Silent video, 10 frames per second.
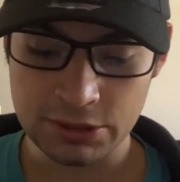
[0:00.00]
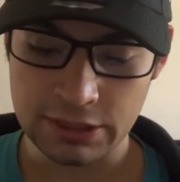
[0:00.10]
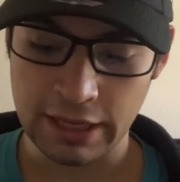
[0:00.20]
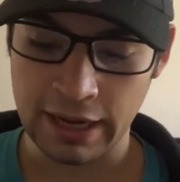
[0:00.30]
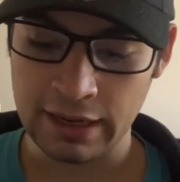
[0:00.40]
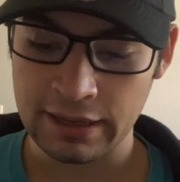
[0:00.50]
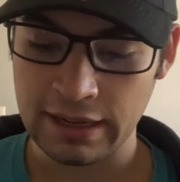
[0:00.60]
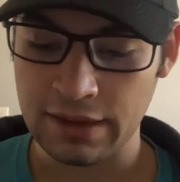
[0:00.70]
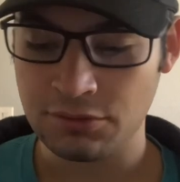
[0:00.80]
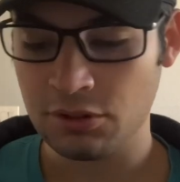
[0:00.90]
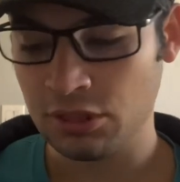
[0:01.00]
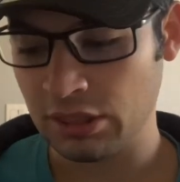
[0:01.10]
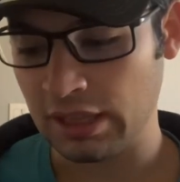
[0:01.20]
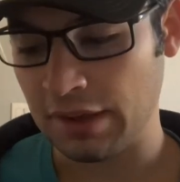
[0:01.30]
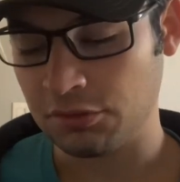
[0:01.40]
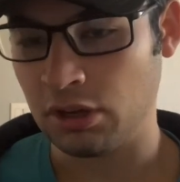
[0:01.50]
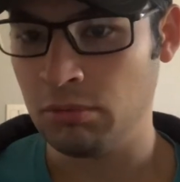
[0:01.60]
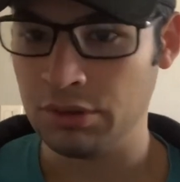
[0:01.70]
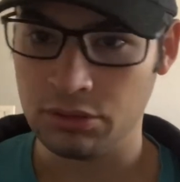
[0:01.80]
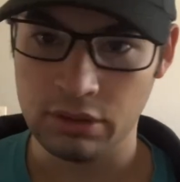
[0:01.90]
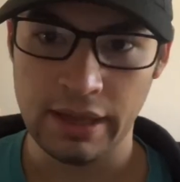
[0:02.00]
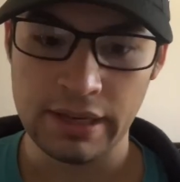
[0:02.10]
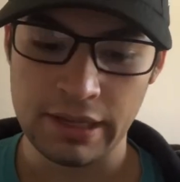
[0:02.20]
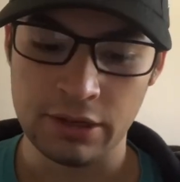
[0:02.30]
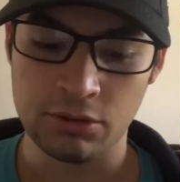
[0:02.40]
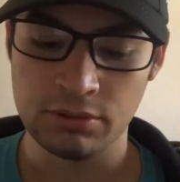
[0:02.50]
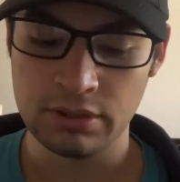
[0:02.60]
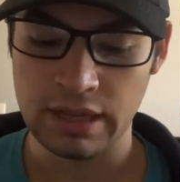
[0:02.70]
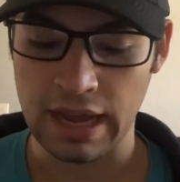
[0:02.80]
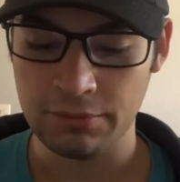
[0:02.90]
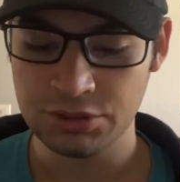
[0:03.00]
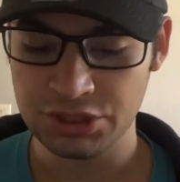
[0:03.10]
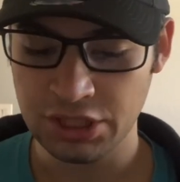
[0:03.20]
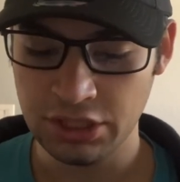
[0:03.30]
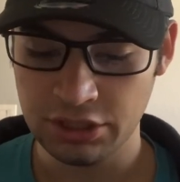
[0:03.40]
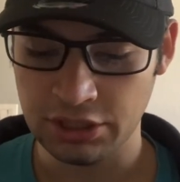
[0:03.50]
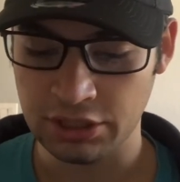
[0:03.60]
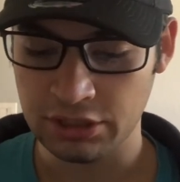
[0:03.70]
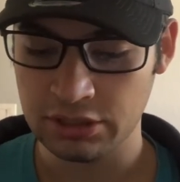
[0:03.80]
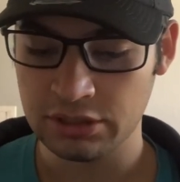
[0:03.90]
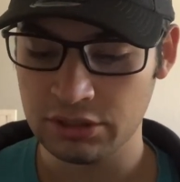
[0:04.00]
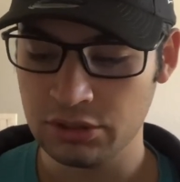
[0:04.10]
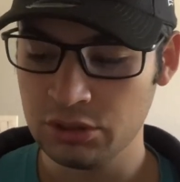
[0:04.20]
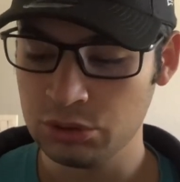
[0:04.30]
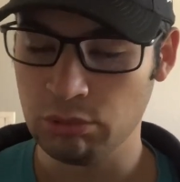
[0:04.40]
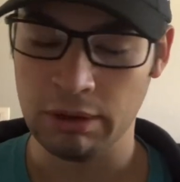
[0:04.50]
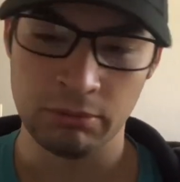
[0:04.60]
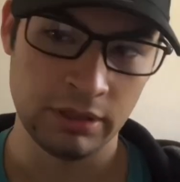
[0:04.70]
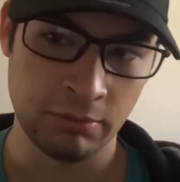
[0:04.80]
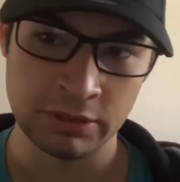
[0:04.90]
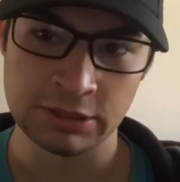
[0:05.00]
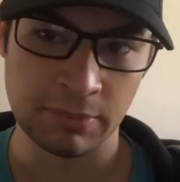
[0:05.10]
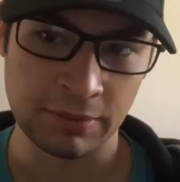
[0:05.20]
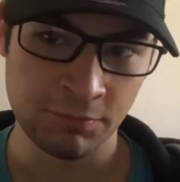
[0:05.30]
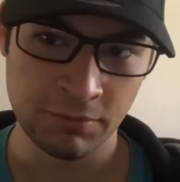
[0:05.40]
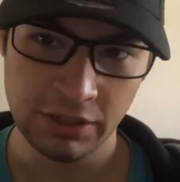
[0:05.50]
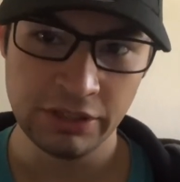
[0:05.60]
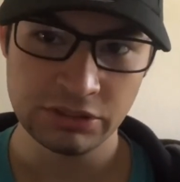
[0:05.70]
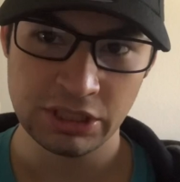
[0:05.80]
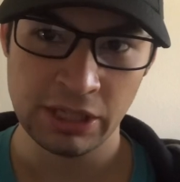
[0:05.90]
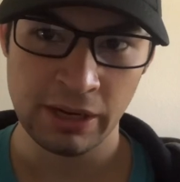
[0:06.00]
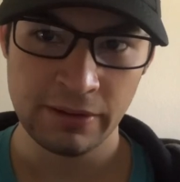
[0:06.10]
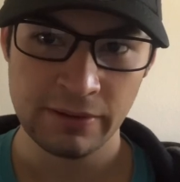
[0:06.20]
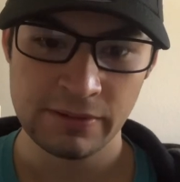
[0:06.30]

And after after I went through that hell, I was thinking, do I really want to make videos again?